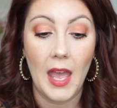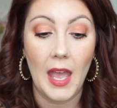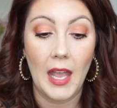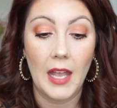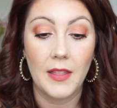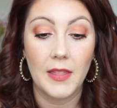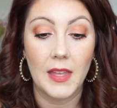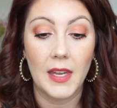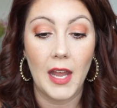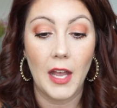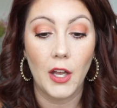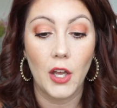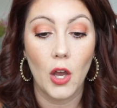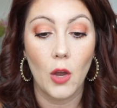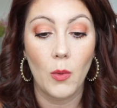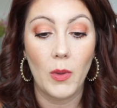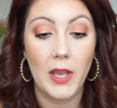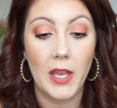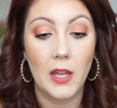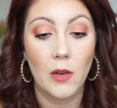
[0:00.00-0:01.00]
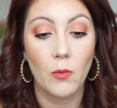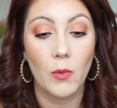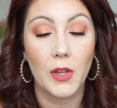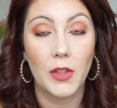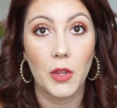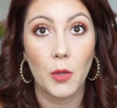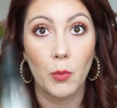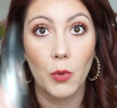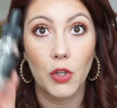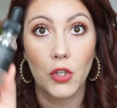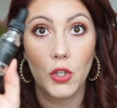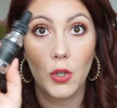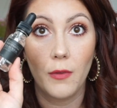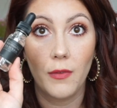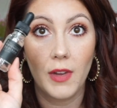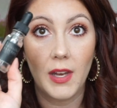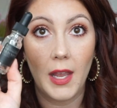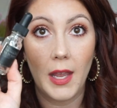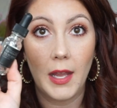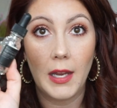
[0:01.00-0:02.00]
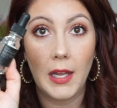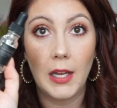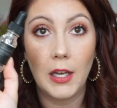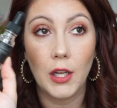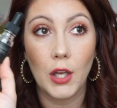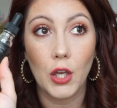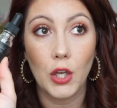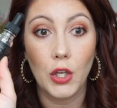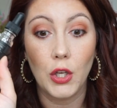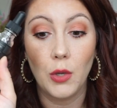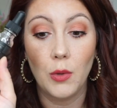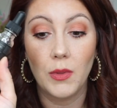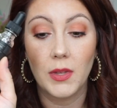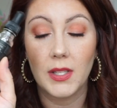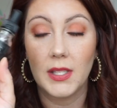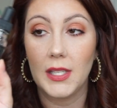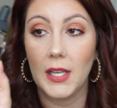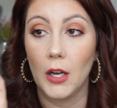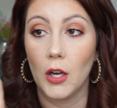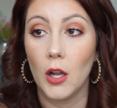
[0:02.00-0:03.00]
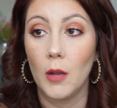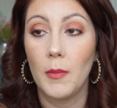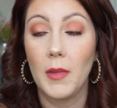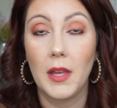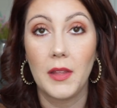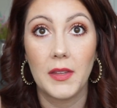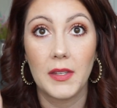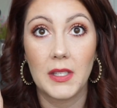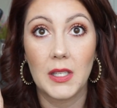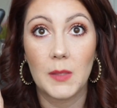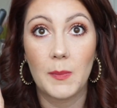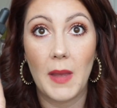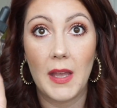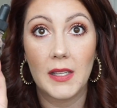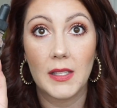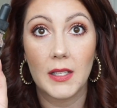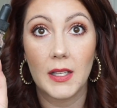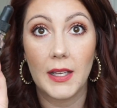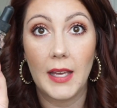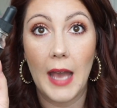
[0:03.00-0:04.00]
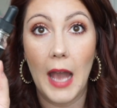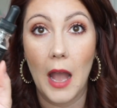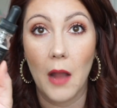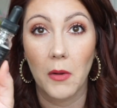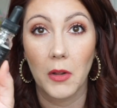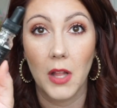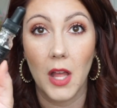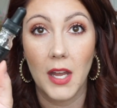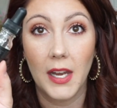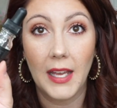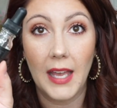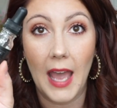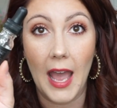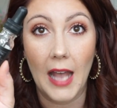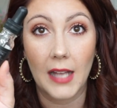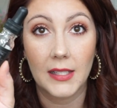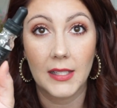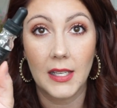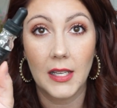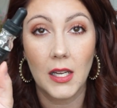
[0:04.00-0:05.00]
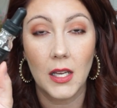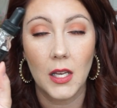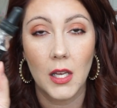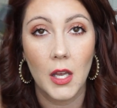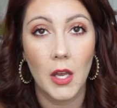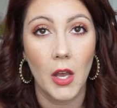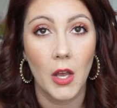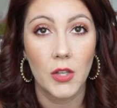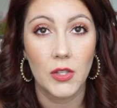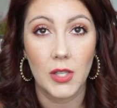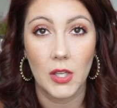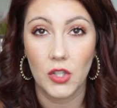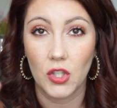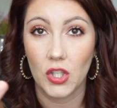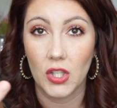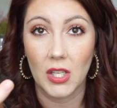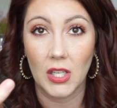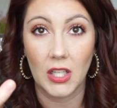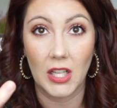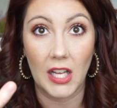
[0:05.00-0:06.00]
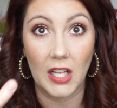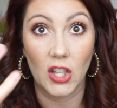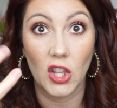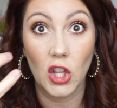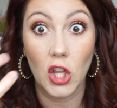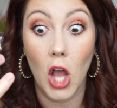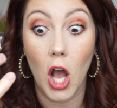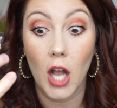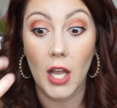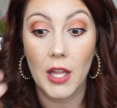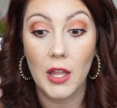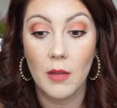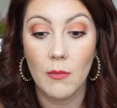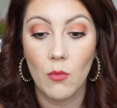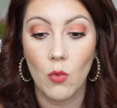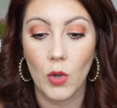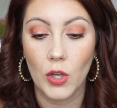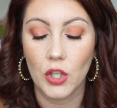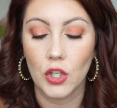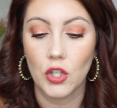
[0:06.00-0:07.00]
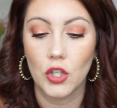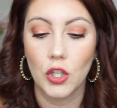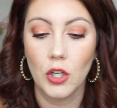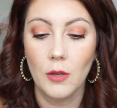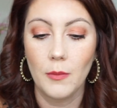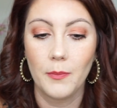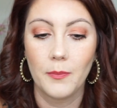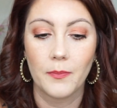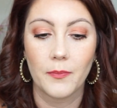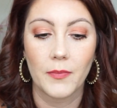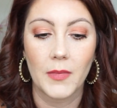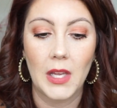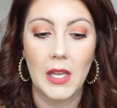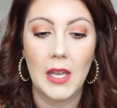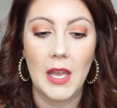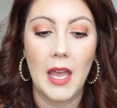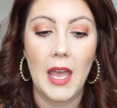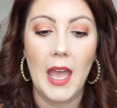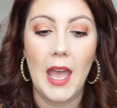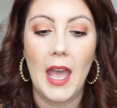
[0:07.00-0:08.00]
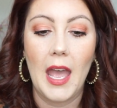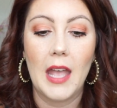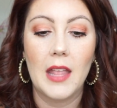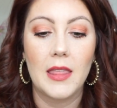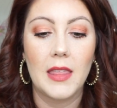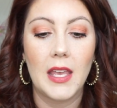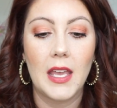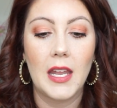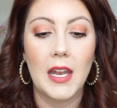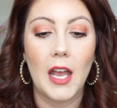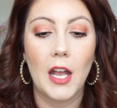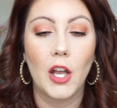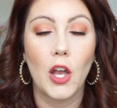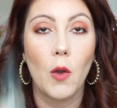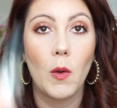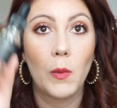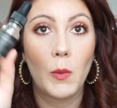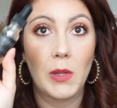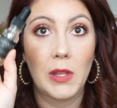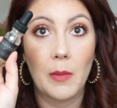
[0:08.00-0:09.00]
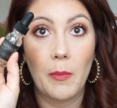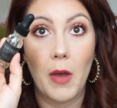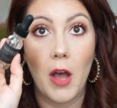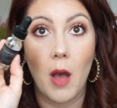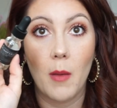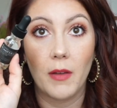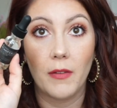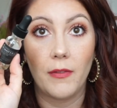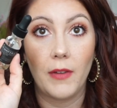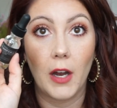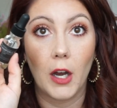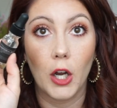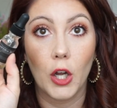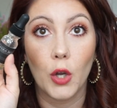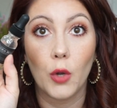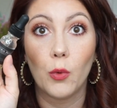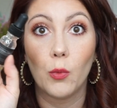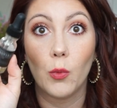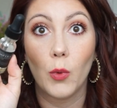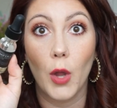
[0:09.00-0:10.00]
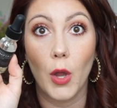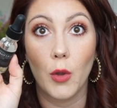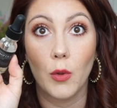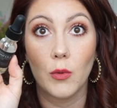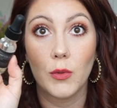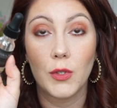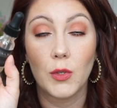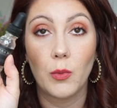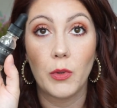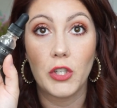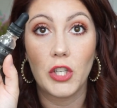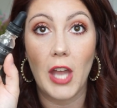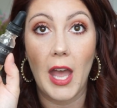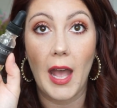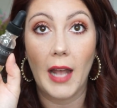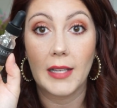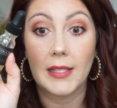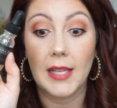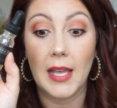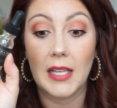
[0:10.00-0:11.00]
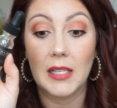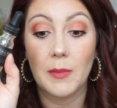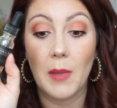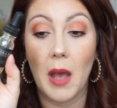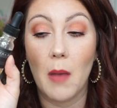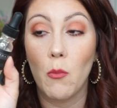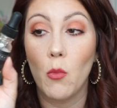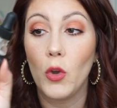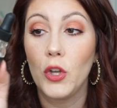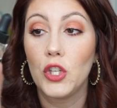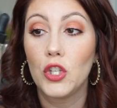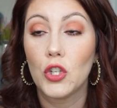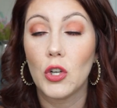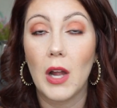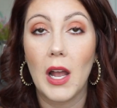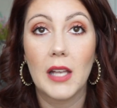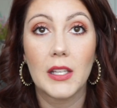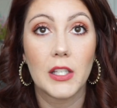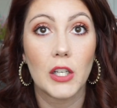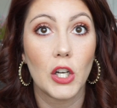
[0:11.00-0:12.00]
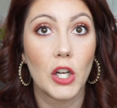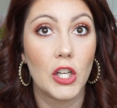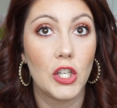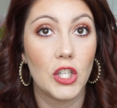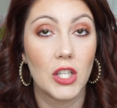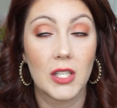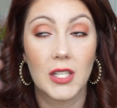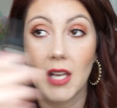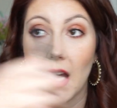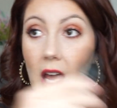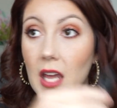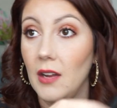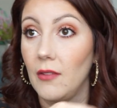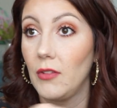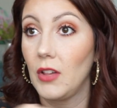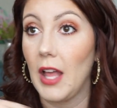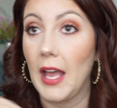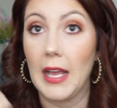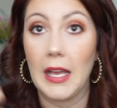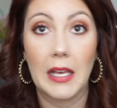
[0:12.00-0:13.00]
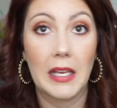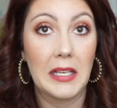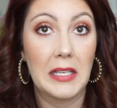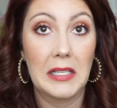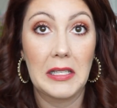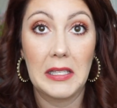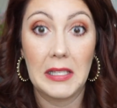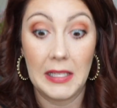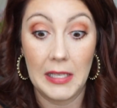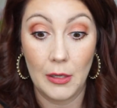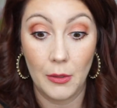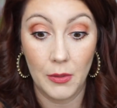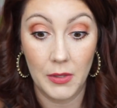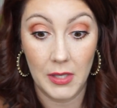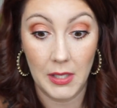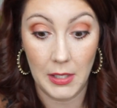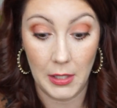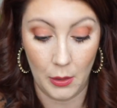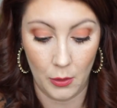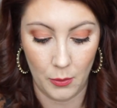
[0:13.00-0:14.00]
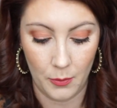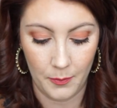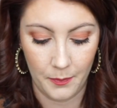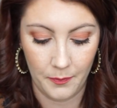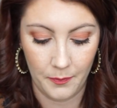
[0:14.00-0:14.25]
And then I go in with the Rejuvenating Youth Serum. This is basically hyaluronic acid. So that's just gonna like lock in the moisture. And then I go in with the Pomifera Rose, which acts as my moisturizer and just kind of like seals the deal.